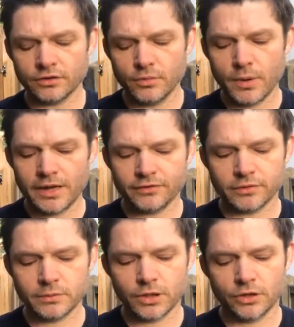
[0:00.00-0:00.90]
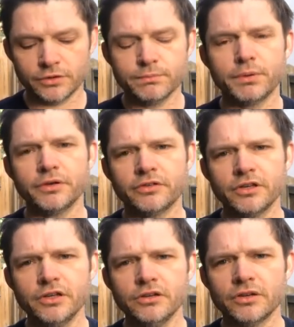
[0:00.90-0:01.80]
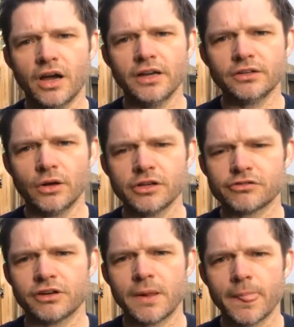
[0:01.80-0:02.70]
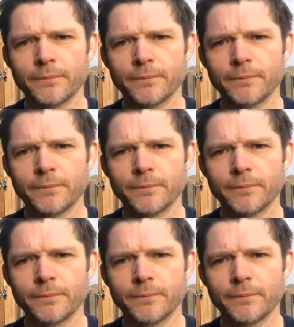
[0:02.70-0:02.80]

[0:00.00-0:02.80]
away from God and pursued idolatry,